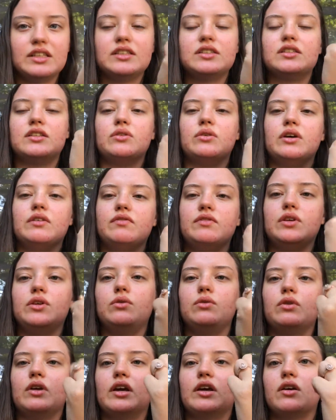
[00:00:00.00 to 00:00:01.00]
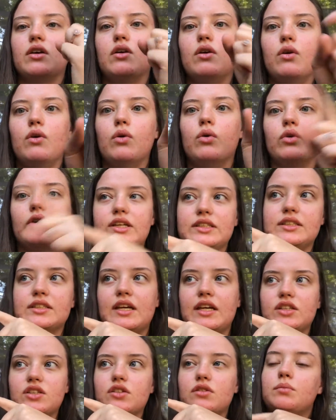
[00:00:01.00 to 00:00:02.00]
So if you like, oh, class is
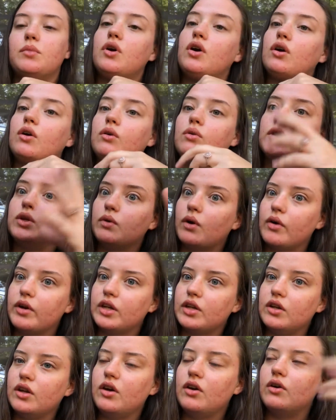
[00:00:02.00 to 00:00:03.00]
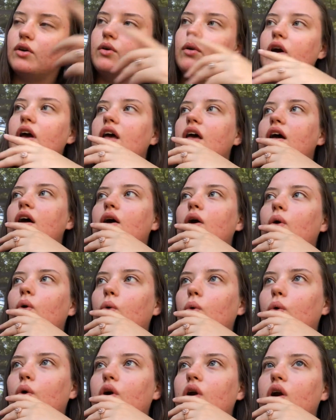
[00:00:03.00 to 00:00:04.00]
canceled tomorrow, you already know.
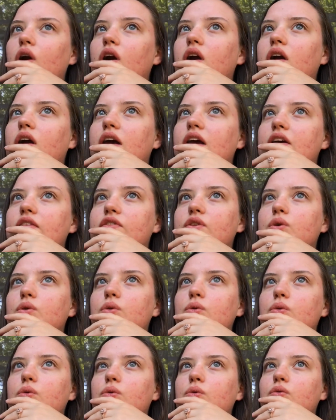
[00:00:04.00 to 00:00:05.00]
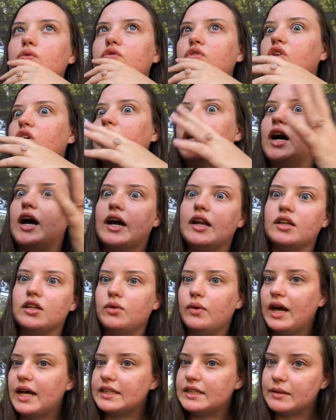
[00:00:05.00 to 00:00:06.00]
Or if you forgot you
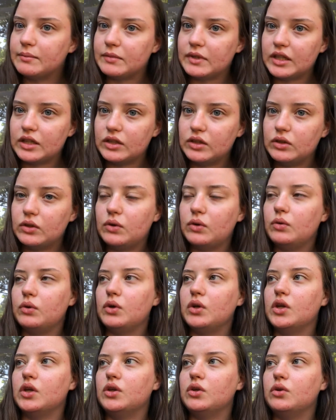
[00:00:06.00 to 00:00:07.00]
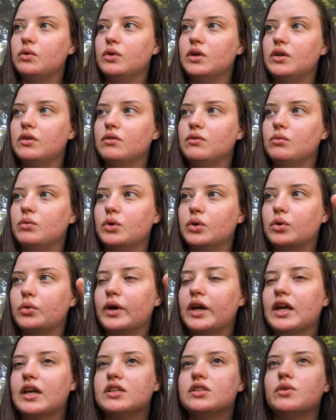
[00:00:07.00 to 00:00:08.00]
had something due, you can do it real
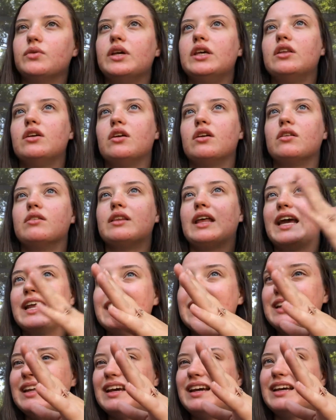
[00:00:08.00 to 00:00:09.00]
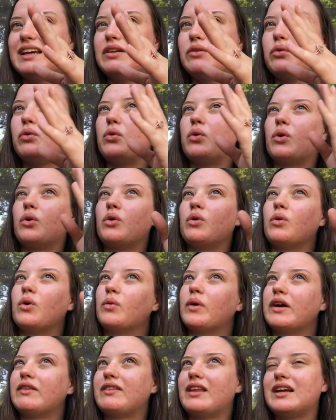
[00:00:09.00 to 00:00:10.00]
quick. So either late at night or
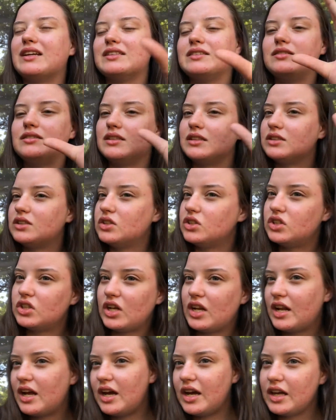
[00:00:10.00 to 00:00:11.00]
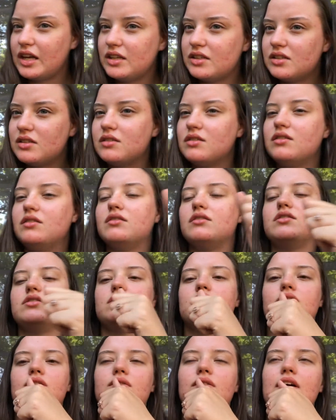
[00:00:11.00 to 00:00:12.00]
around like 6ish at night.
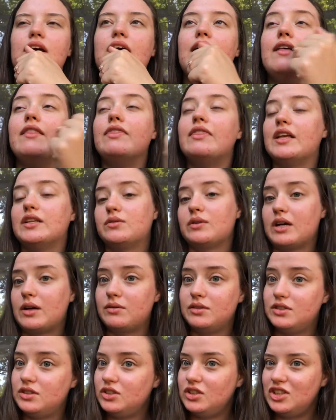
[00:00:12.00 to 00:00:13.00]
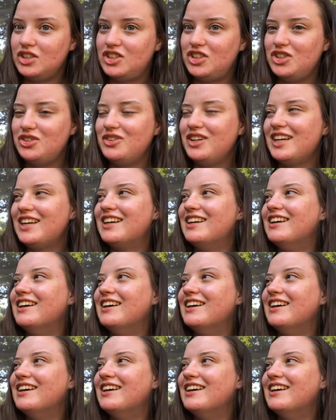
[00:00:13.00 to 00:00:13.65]
So that's what I would suggest doing.